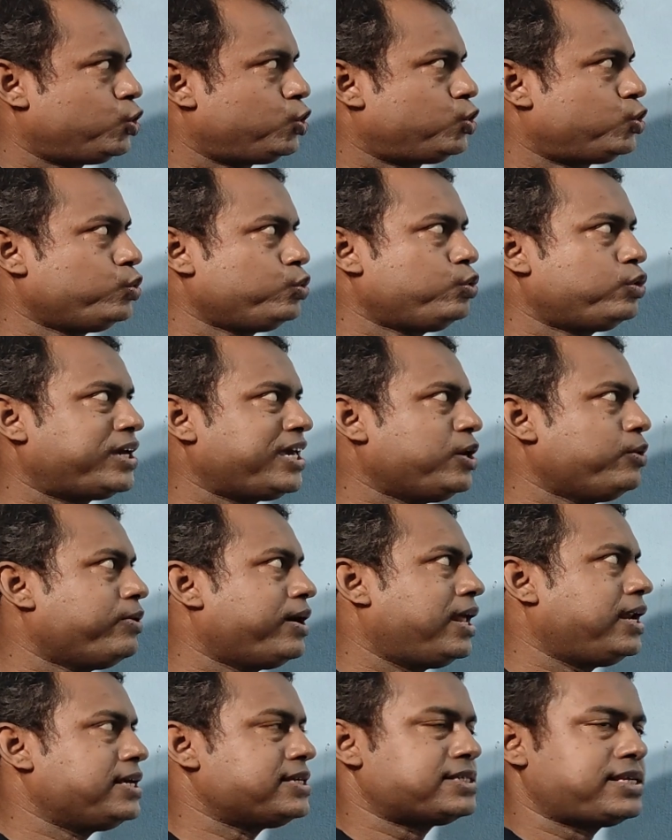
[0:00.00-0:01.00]

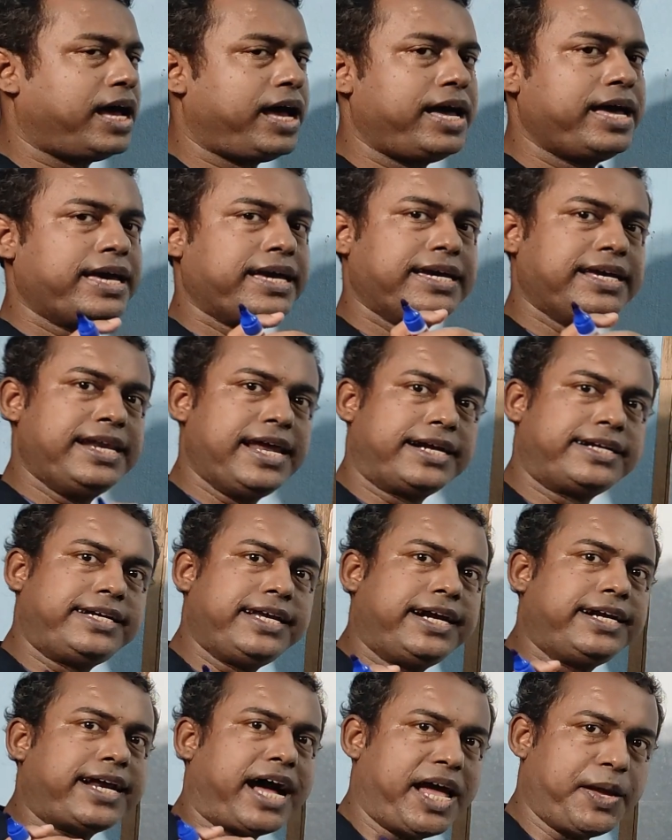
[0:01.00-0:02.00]
2QL is the
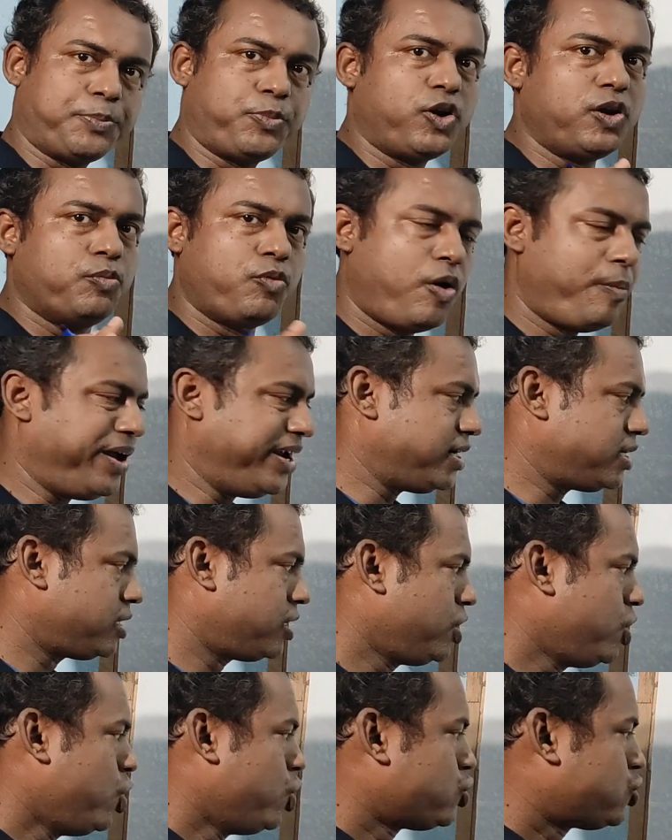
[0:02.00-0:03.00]
electric dipole moment.
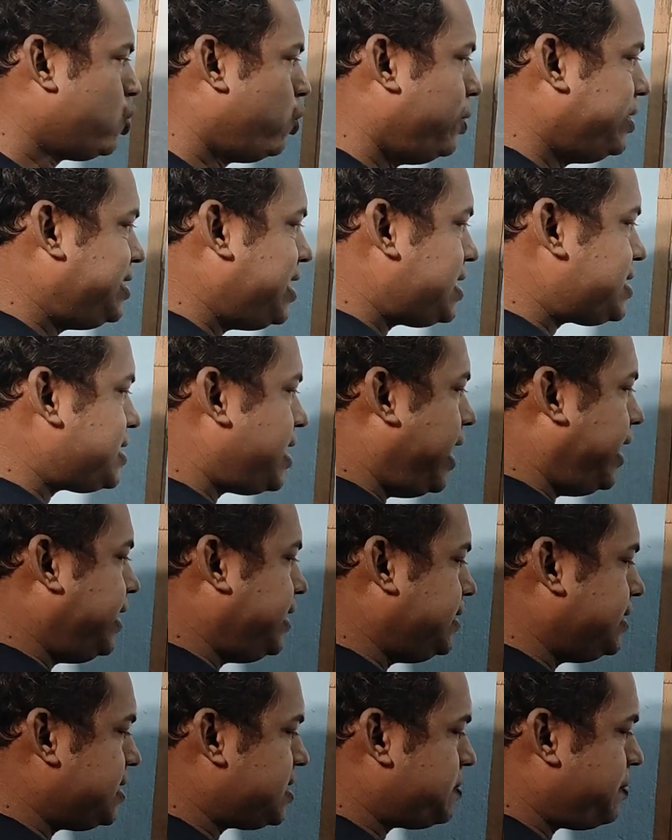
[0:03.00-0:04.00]
So we just write
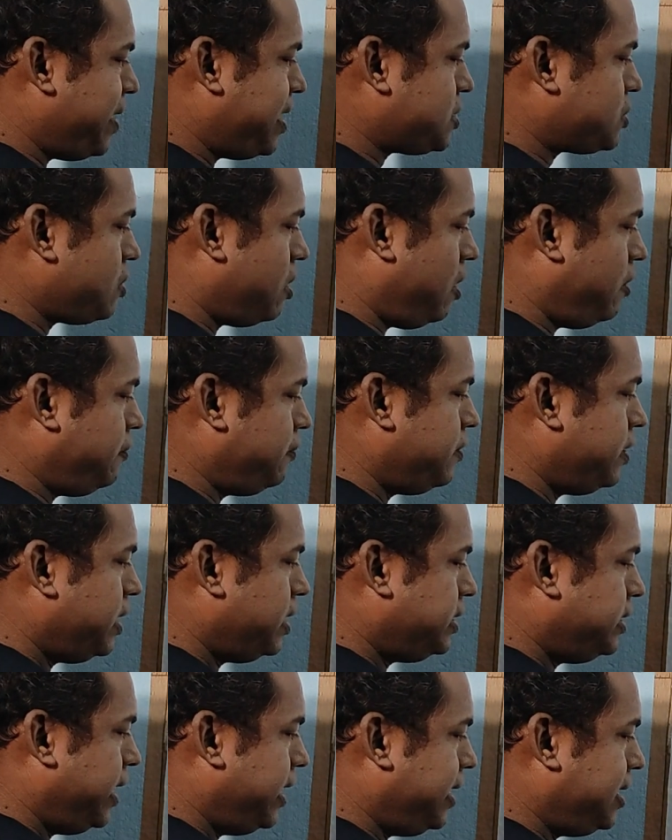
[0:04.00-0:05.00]
in this space of, that